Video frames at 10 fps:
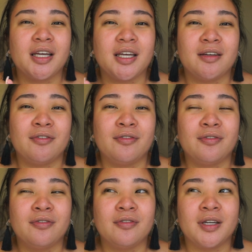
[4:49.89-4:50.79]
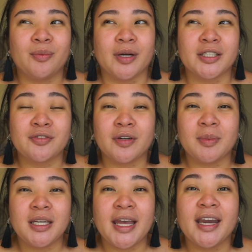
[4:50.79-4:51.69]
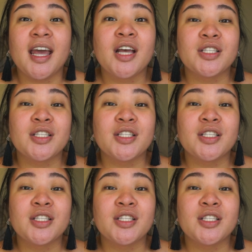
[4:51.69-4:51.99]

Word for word: if it works for me yet?